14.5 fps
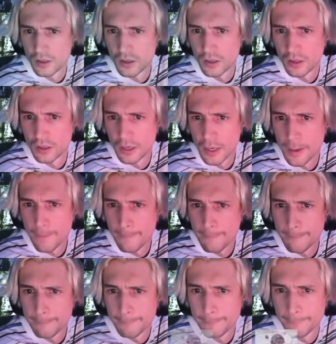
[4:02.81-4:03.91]

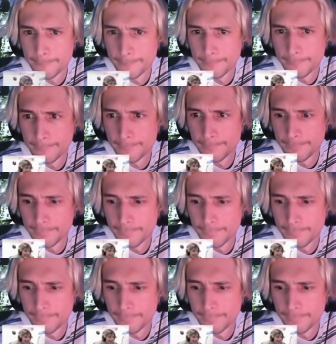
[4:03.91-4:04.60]
[no speech]